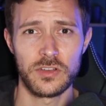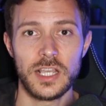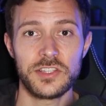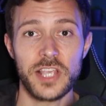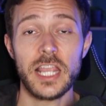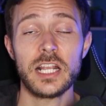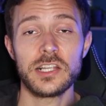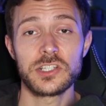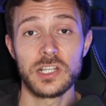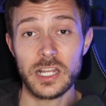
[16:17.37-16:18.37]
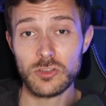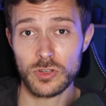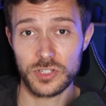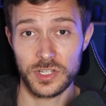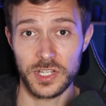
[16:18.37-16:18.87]
His English
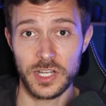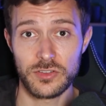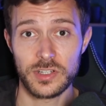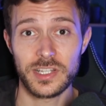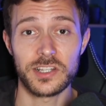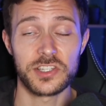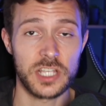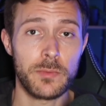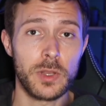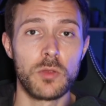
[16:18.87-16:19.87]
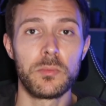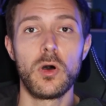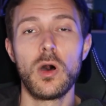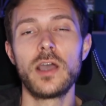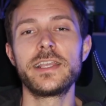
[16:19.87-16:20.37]
literature teacher did a similar
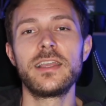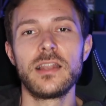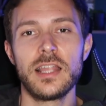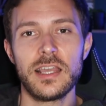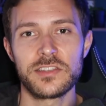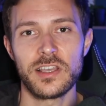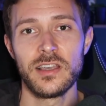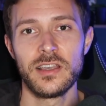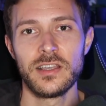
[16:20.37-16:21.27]
report a year later,